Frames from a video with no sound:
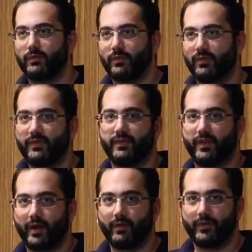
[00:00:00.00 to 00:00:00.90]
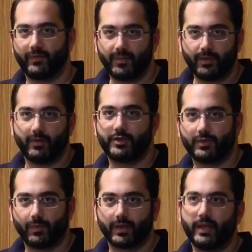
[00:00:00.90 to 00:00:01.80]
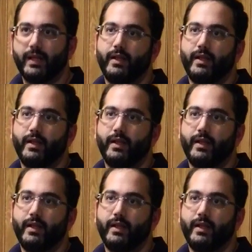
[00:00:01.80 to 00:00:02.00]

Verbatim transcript: There's nothing there. There's some integration work.